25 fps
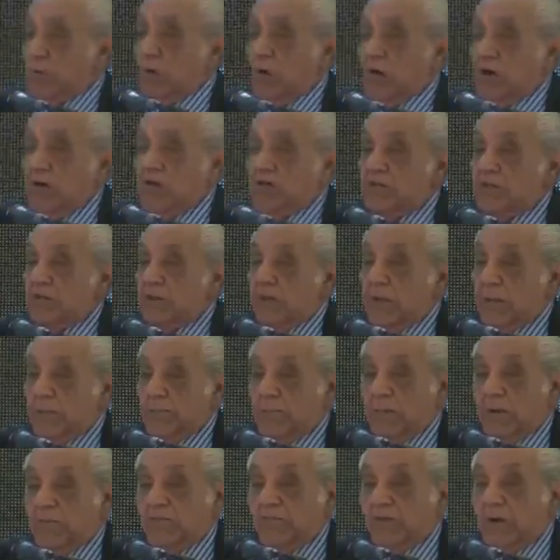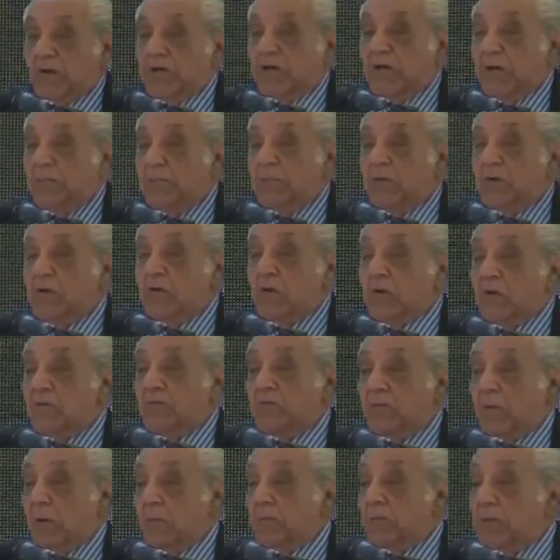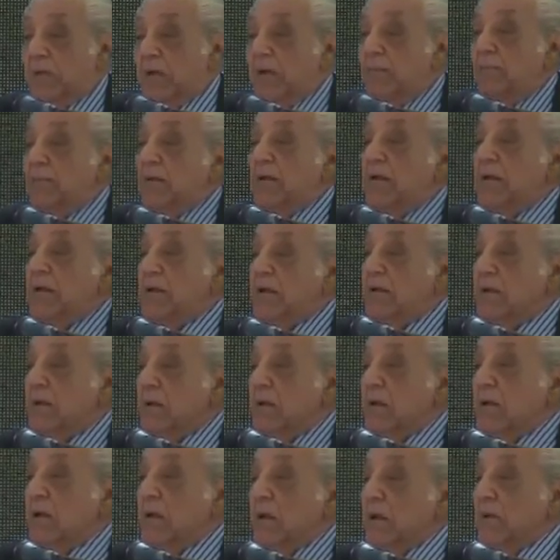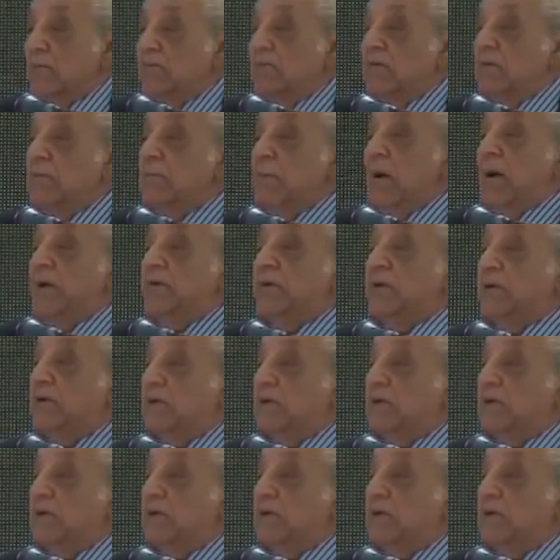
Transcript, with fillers: to us, but we are keeping you informed. Namely, we might